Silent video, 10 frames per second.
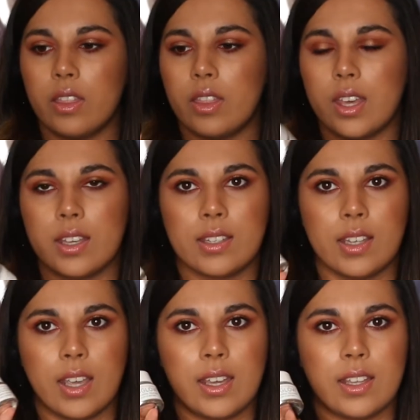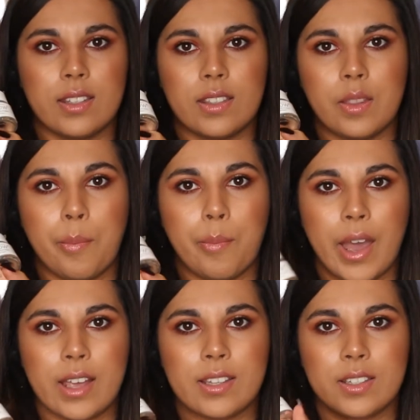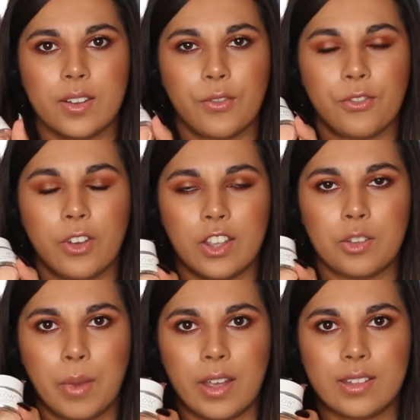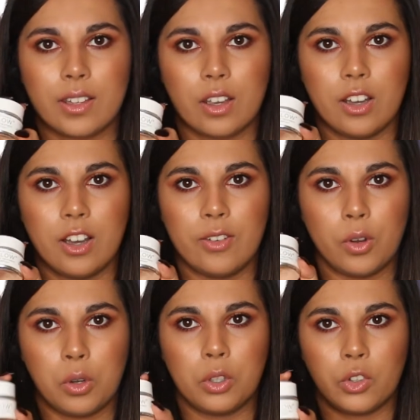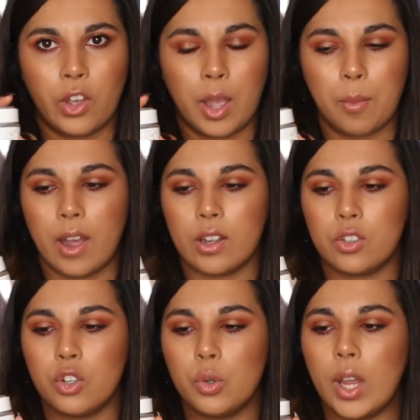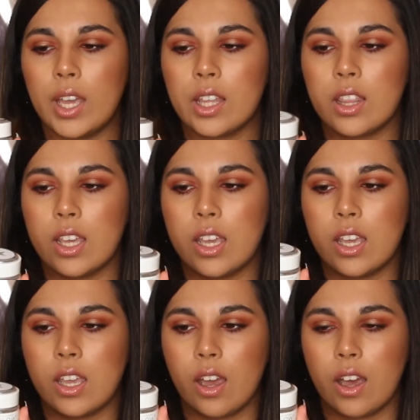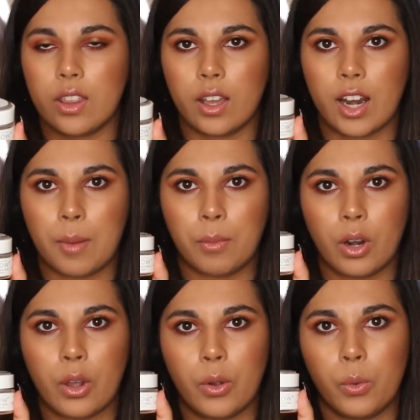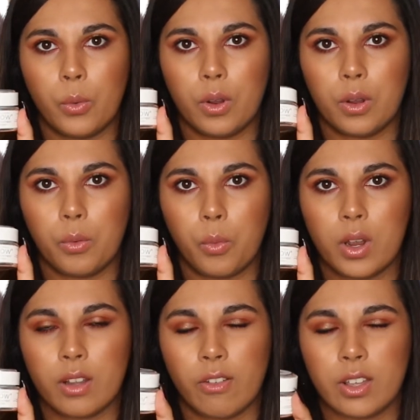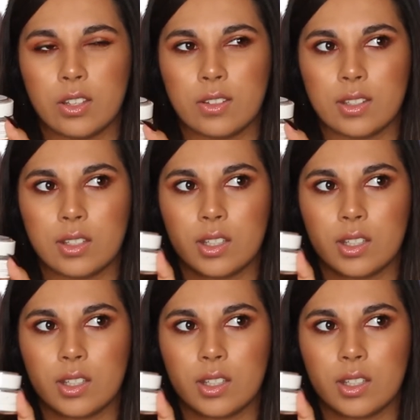This is the best face mask of all time. I do like the other Glam Glow one, I think it's